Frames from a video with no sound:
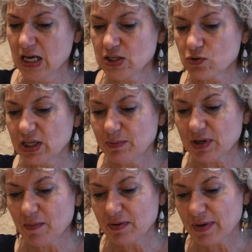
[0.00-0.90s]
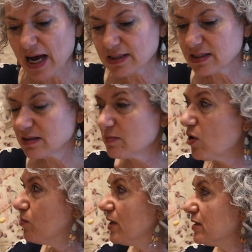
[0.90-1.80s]
So keep coming back to the
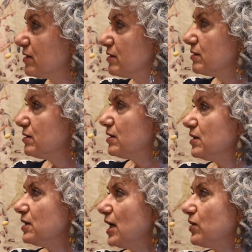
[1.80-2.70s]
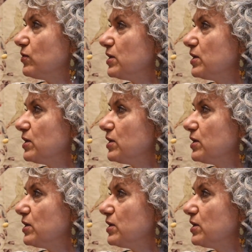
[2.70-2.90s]
moment in your